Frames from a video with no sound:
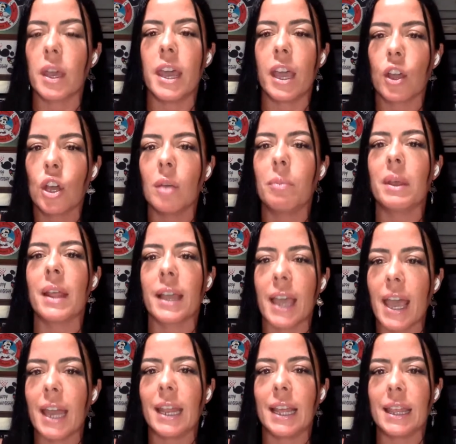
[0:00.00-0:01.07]
Okay. It could be
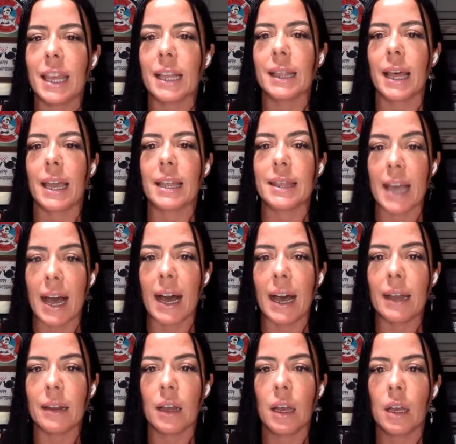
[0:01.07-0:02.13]
like anything like
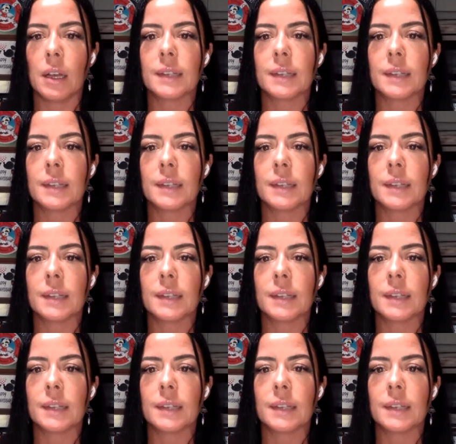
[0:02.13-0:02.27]
that,